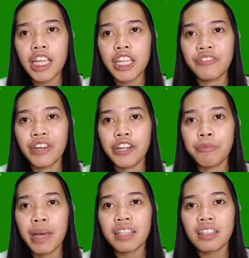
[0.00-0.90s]

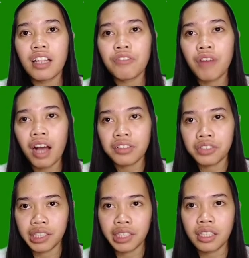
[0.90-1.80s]
Environmental
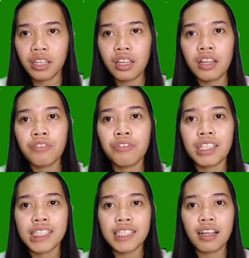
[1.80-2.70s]
factor.
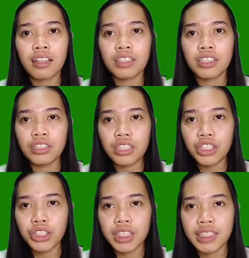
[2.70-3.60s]
Physical
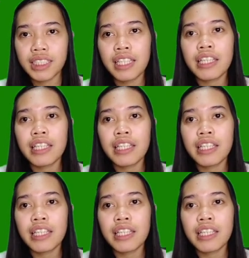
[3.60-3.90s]
conditions